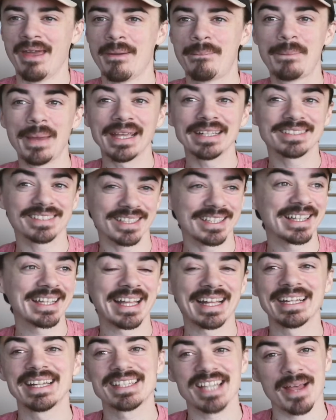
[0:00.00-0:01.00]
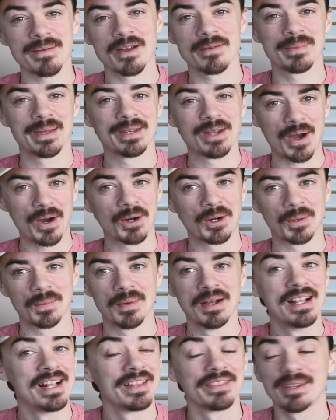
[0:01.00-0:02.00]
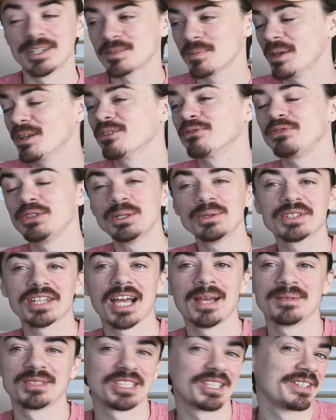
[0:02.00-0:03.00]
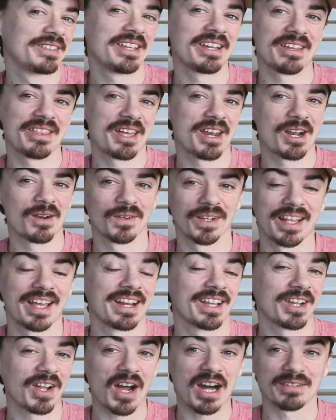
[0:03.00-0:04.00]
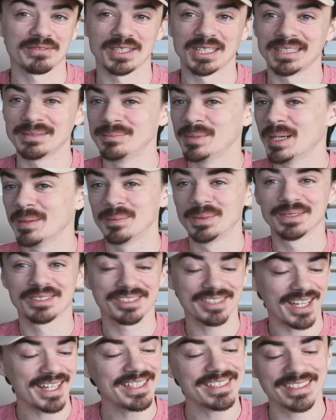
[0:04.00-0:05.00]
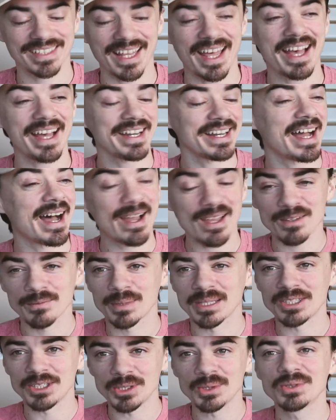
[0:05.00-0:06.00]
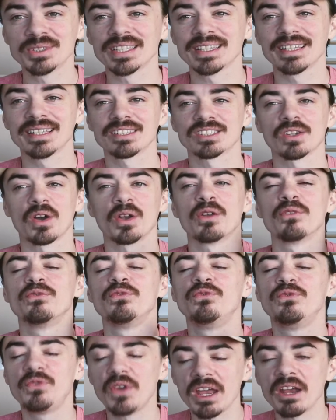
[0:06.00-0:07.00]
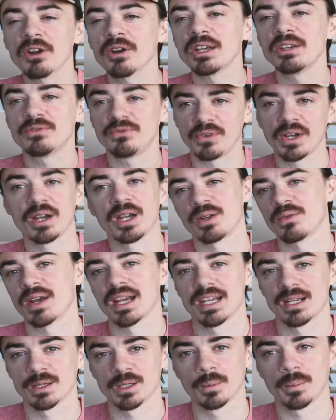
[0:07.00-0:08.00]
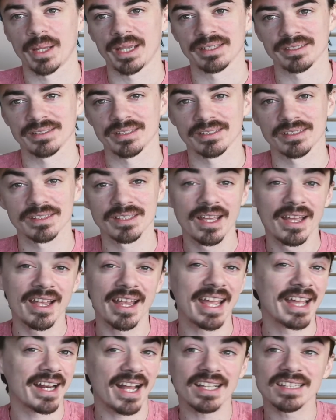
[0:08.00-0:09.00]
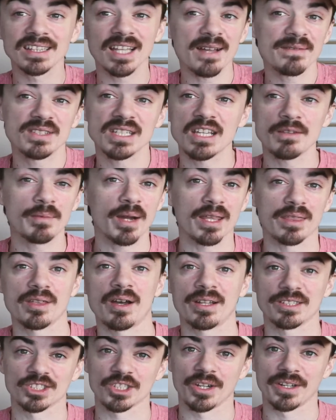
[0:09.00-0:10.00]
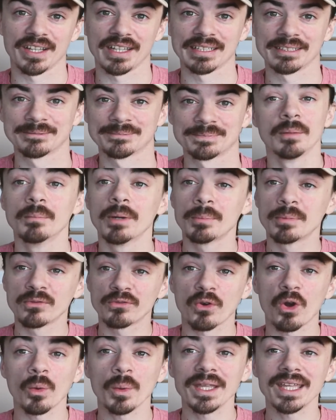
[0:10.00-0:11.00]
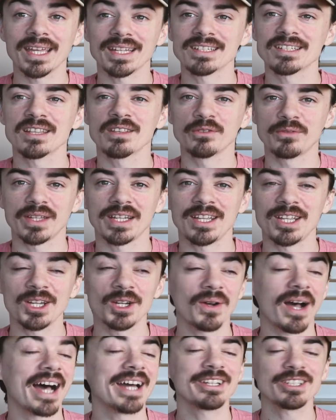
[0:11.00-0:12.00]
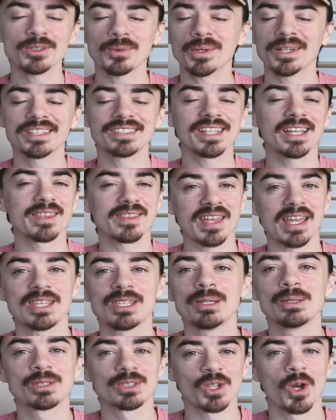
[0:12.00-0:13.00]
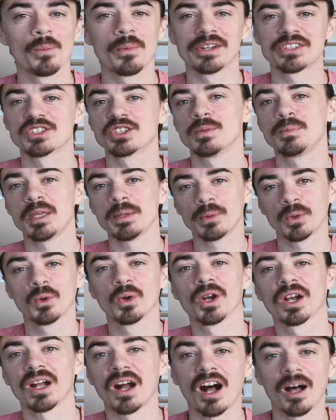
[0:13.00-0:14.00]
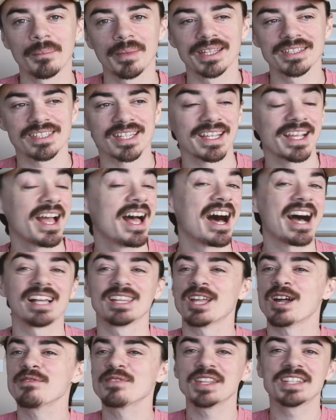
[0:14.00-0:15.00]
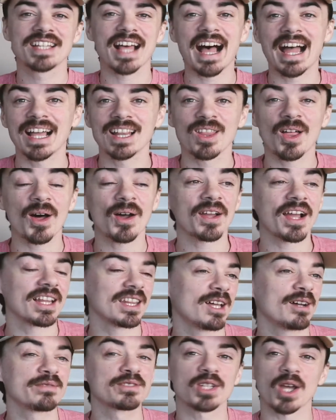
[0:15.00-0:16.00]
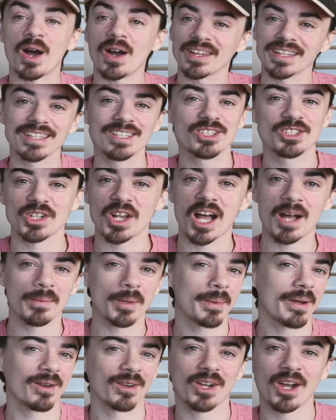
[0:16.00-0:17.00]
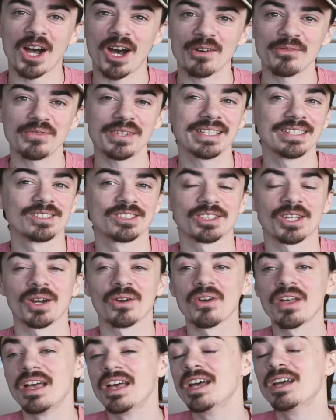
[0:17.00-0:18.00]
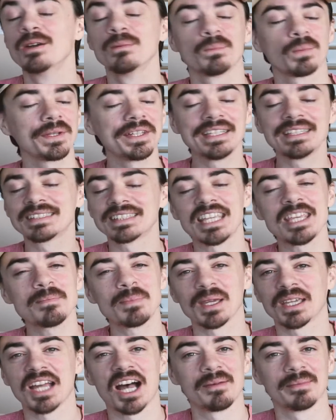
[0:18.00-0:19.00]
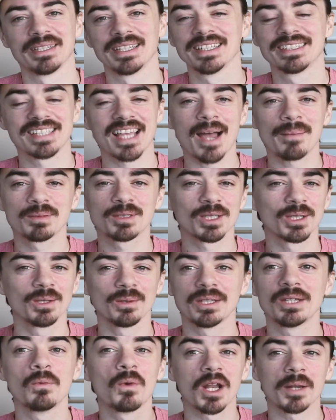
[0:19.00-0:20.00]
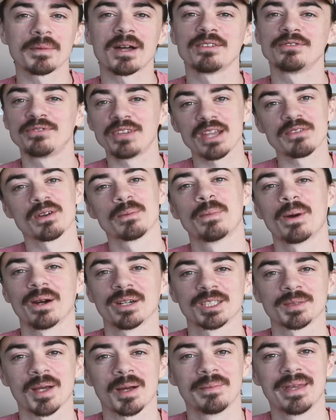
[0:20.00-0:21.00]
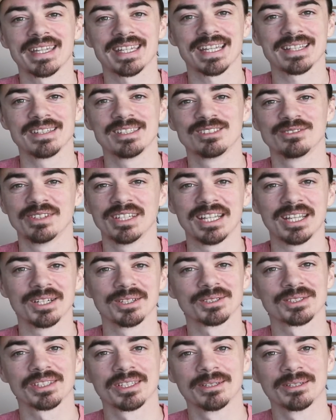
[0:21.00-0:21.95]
basically anytime I've been home. There's been a few times here and there that I run out of coffee, but besides that, I have been using this on a very, very regular basis, and I'd love to give my thoughts on it. But before we get into the video, I just want to say thank you so much to people who are commenting. I love the dialogue, I love talking shop about coffee, and so please keep it coming. It's absolutely one of my favorite parts about making these videos.